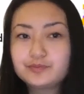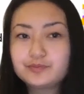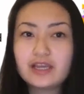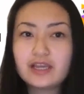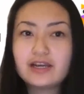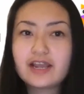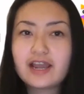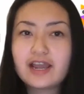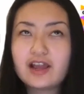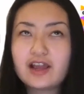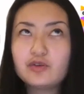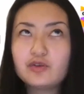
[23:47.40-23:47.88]

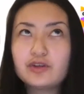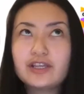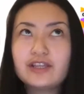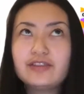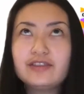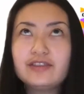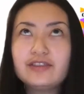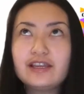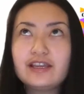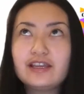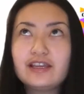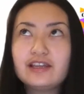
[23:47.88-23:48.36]
And how can
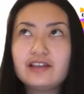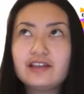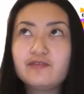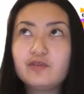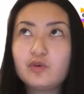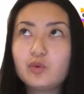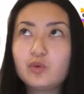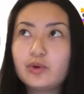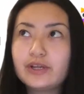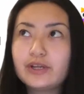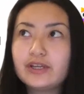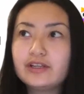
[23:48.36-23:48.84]
they
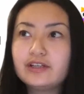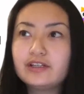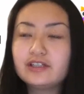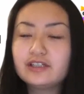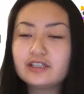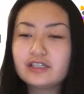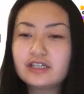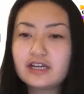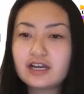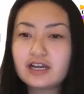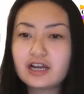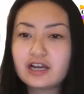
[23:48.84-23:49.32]
avoid
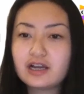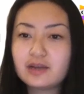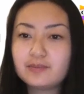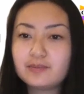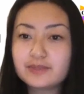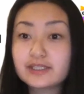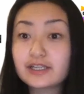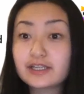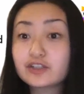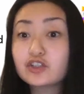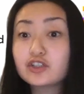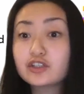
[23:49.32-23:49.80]

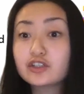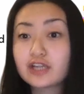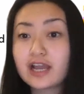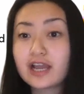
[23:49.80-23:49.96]
such